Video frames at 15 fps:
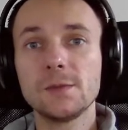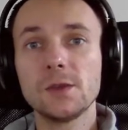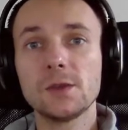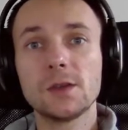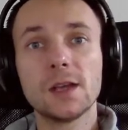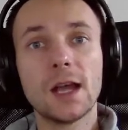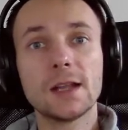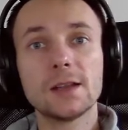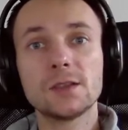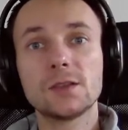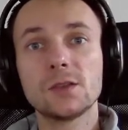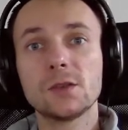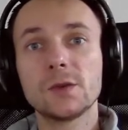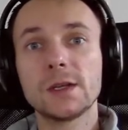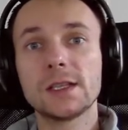You can't
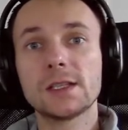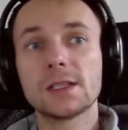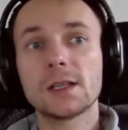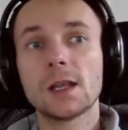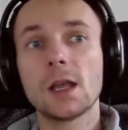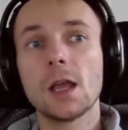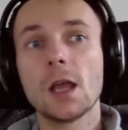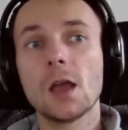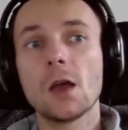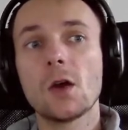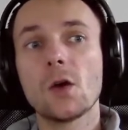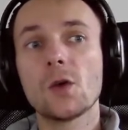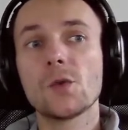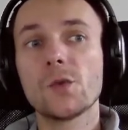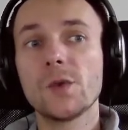do it
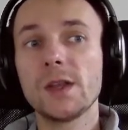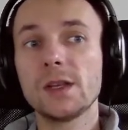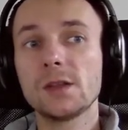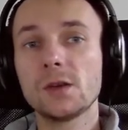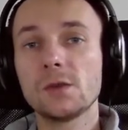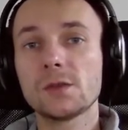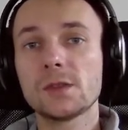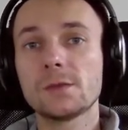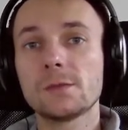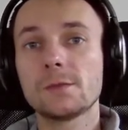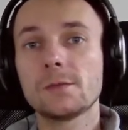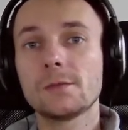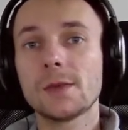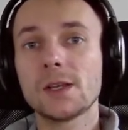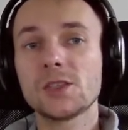on Windows
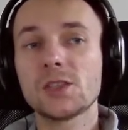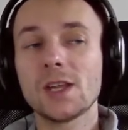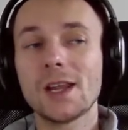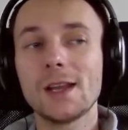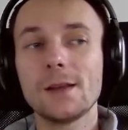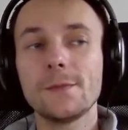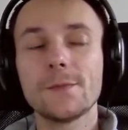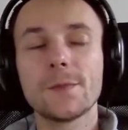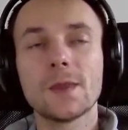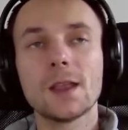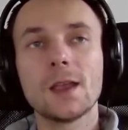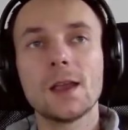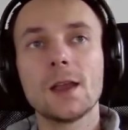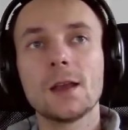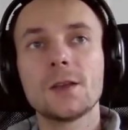machine,
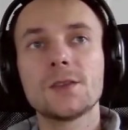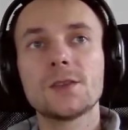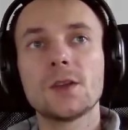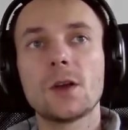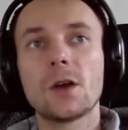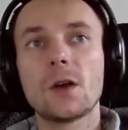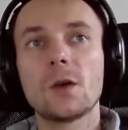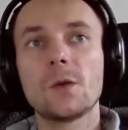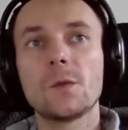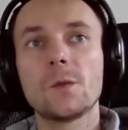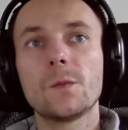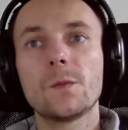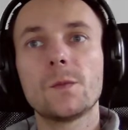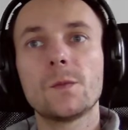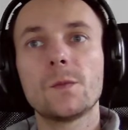so
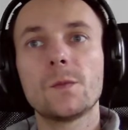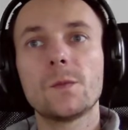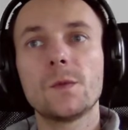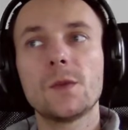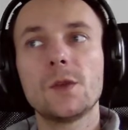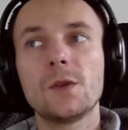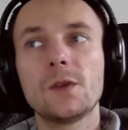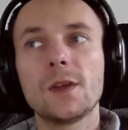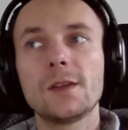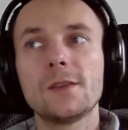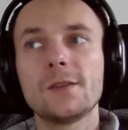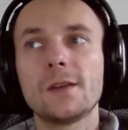you can,